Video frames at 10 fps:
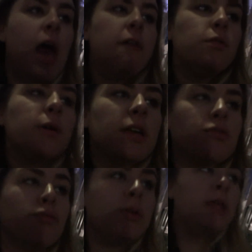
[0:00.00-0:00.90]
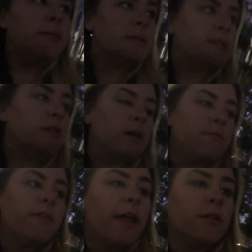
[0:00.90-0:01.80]
Everywhere gets really busy
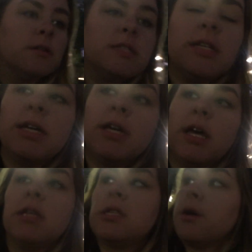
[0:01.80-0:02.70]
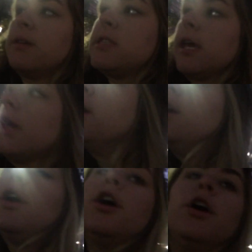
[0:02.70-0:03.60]
around finals, so it's like
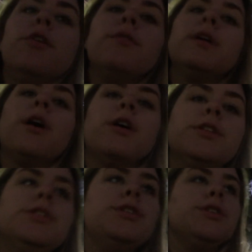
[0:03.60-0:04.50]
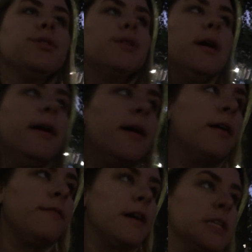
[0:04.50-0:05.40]
really hard to
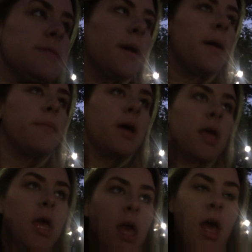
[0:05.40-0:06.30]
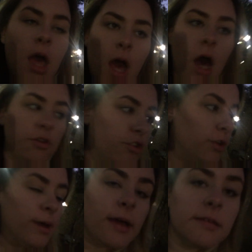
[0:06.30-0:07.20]
find a spot, but I'll show
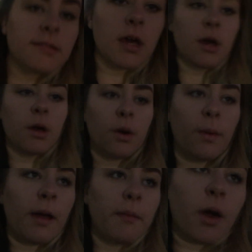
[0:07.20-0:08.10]
you guys where I'm